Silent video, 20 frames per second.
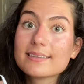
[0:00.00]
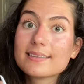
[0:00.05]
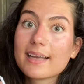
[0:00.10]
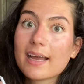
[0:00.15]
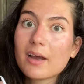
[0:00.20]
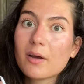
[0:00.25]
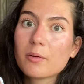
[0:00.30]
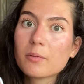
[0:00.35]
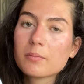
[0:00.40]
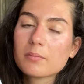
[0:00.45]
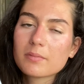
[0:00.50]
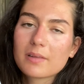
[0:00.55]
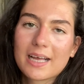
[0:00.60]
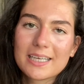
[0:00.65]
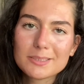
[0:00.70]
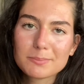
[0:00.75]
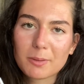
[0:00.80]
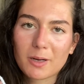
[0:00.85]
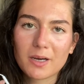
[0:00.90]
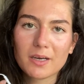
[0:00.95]
now,
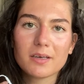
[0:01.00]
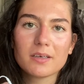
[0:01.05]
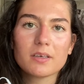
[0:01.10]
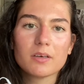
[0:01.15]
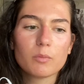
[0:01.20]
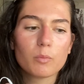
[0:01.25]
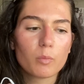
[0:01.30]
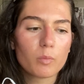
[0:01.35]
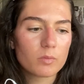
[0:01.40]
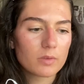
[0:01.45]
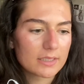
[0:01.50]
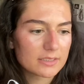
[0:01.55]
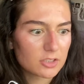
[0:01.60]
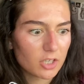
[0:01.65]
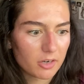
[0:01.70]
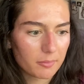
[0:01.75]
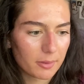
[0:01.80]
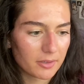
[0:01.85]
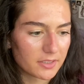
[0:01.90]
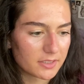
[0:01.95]
last part, let's
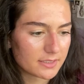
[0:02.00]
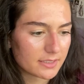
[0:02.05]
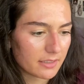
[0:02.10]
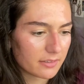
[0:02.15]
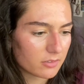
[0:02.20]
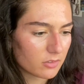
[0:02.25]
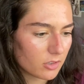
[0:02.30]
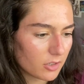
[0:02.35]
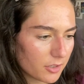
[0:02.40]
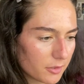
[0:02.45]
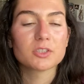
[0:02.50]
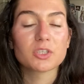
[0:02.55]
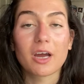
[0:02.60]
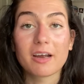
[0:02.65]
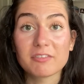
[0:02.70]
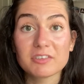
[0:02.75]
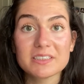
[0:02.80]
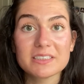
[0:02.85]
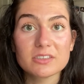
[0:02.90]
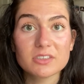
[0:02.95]
talk about your study log. So
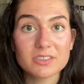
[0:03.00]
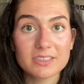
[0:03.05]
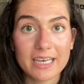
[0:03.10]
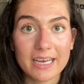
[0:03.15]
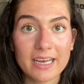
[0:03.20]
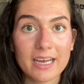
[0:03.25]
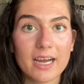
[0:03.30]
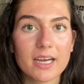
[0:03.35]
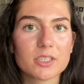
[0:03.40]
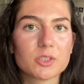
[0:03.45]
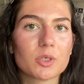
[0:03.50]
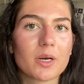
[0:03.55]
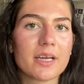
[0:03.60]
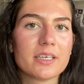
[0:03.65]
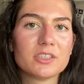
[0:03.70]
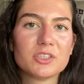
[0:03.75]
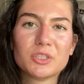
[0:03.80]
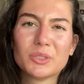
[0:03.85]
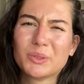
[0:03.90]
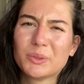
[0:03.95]
every single day, I
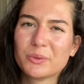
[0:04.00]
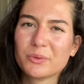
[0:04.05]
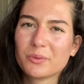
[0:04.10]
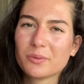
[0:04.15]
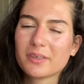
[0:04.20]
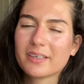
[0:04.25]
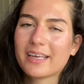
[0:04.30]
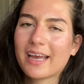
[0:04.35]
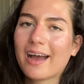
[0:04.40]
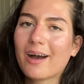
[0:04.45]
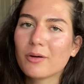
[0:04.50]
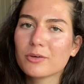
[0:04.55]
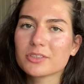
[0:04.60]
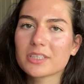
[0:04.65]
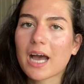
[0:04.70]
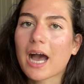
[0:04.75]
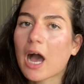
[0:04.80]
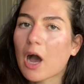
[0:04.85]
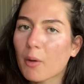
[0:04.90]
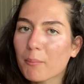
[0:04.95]
try to count
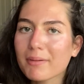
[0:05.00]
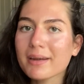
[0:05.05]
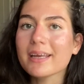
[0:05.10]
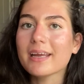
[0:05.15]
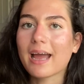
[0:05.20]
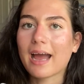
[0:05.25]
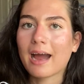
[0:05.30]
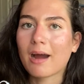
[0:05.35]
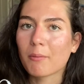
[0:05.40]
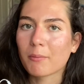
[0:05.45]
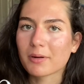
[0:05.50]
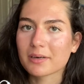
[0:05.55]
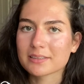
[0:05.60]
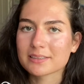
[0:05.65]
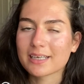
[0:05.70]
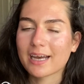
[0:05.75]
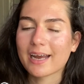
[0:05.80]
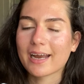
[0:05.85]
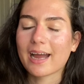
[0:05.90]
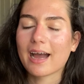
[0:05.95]
how many
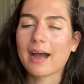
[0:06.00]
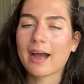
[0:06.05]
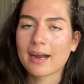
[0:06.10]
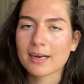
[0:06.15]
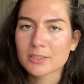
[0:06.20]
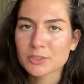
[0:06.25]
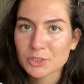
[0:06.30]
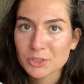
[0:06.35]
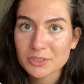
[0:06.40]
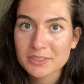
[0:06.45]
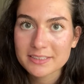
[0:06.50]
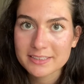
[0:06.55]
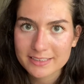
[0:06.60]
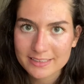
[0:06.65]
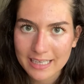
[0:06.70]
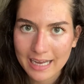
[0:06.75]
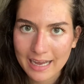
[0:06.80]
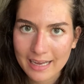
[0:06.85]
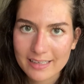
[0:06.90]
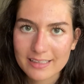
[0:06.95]
hours I actually
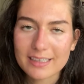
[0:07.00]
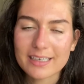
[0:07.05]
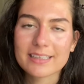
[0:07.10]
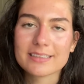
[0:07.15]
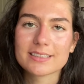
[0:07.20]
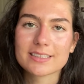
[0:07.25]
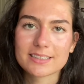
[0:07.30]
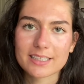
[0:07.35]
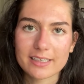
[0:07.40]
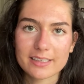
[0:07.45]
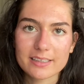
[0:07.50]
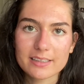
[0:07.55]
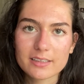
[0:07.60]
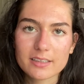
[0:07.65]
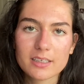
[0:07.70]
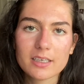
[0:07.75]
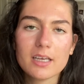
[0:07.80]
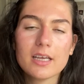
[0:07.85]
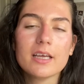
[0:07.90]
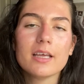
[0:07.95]
sat and
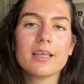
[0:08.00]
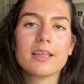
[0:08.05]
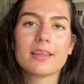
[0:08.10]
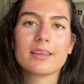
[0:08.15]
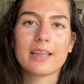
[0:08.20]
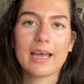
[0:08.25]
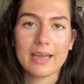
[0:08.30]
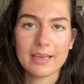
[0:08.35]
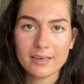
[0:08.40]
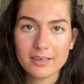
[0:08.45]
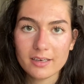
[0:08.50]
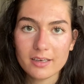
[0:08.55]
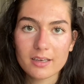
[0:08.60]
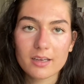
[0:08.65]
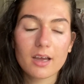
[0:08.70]
studied. Then